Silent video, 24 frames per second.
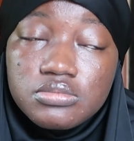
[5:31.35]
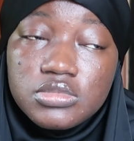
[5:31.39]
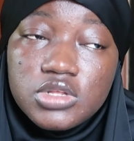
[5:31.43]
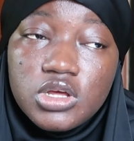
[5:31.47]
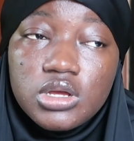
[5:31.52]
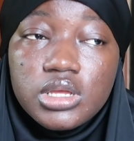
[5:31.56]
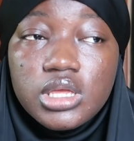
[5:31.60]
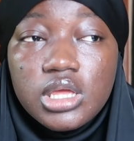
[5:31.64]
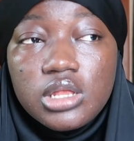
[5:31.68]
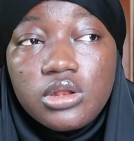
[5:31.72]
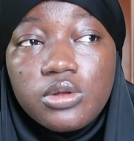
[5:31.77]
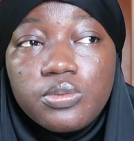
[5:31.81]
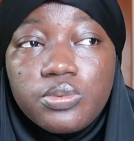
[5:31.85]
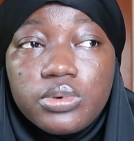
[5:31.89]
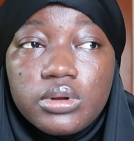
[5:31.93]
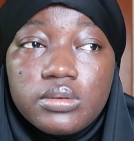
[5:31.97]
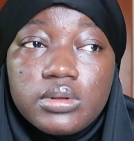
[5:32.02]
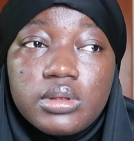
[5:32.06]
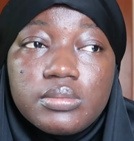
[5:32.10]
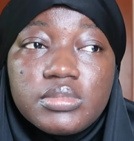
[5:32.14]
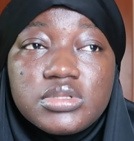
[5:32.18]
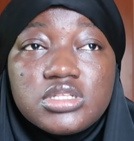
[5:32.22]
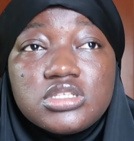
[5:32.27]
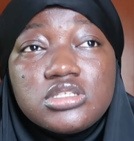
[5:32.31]
Okay, no
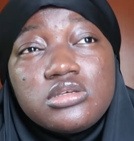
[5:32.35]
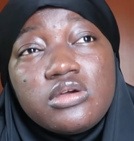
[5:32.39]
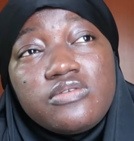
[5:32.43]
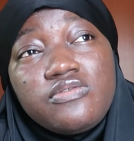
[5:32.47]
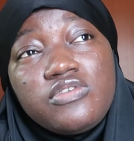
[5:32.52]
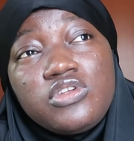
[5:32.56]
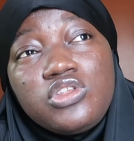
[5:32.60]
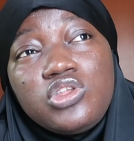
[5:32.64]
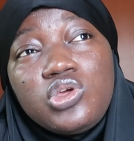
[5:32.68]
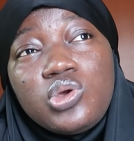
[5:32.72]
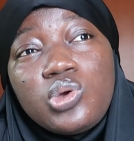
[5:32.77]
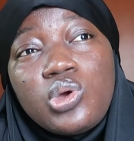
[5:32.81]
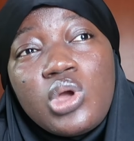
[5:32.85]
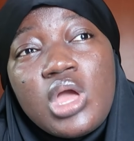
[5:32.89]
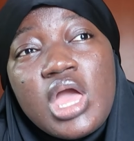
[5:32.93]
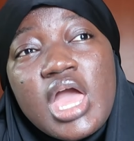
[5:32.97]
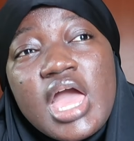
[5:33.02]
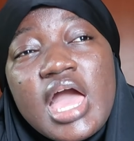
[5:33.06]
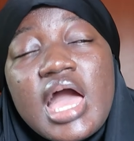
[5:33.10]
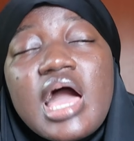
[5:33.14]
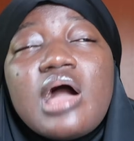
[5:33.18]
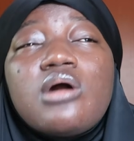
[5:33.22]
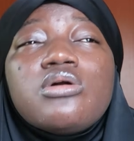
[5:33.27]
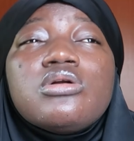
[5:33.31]
problem, it is your video,
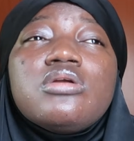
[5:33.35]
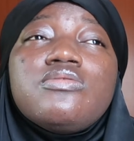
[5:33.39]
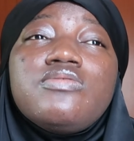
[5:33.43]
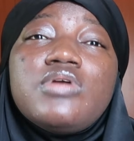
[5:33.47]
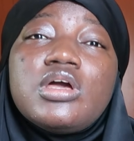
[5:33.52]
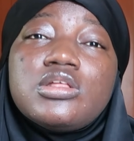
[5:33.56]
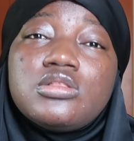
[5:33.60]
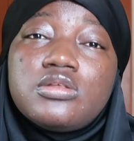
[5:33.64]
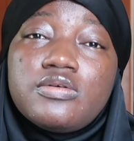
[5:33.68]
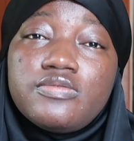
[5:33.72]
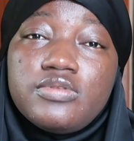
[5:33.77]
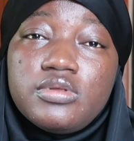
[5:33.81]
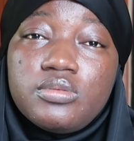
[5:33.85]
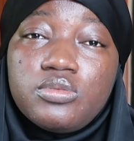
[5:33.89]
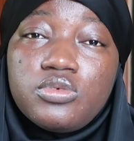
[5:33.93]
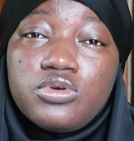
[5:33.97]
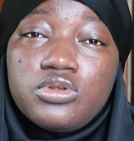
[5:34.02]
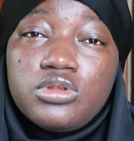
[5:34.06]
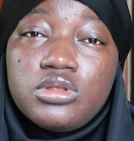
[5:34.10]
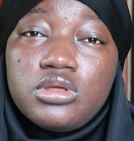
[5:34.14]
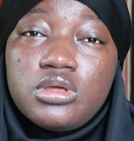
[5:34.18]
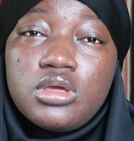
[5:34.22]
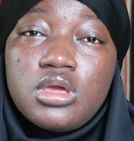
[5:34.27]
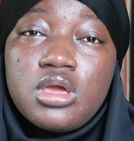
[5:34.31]
I'll give you out of the
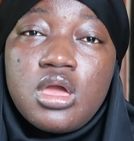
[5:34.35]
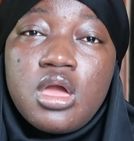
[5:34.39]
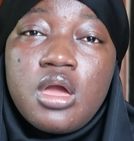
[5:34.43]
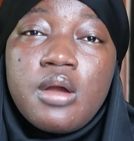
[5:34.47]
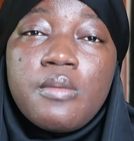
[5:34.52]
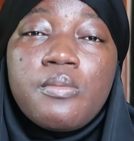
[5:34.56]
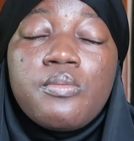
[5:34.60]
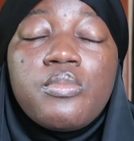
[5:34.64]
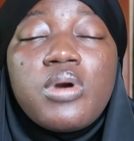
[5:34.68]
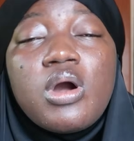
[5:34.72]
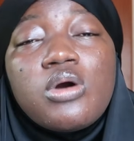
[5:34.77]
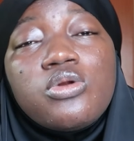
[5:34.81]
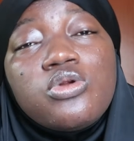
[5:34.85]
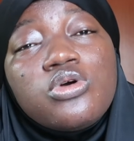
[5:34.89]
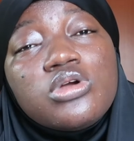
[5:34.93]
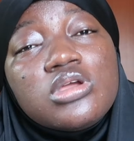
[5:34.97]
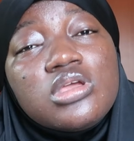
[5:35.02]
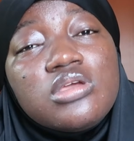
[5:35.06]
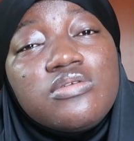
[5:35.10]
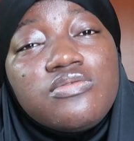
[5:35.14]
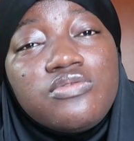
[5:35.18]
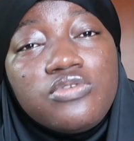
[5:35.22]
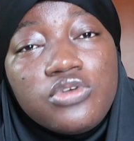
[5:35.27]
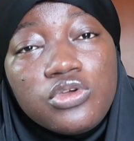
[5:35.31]
money, but I'll not
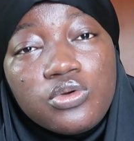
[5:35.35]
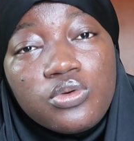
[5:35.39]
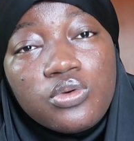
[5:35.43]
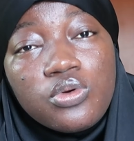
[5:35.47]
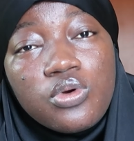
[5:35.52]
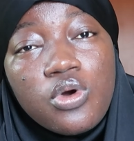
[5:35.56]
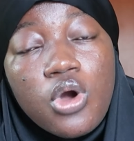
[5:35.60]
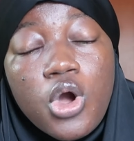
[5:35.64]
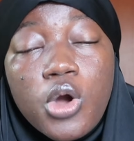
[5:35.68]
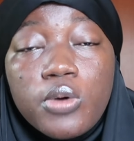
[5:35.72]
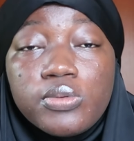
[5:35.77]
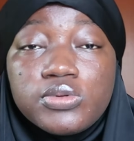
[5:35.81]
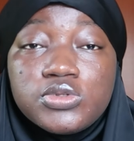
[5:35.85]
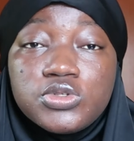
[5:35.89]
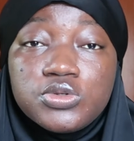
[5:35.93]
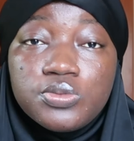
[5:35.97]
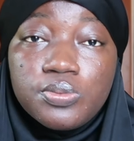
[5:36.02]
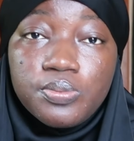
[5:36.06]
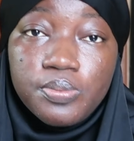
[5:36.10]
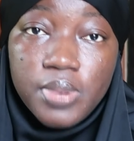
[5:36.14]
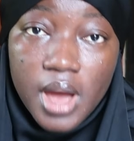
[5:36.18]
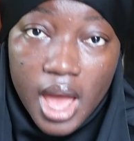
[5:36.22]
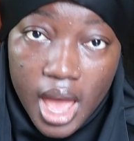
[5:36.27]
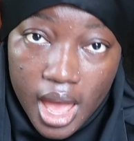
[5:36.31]
give you up to
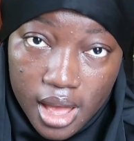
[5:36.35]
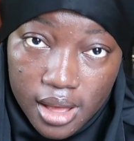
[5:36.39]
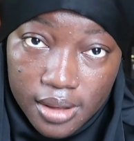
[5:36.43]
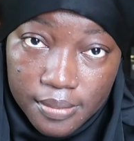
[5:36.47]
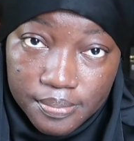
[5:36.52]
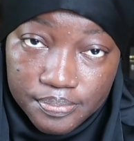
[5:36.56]
par.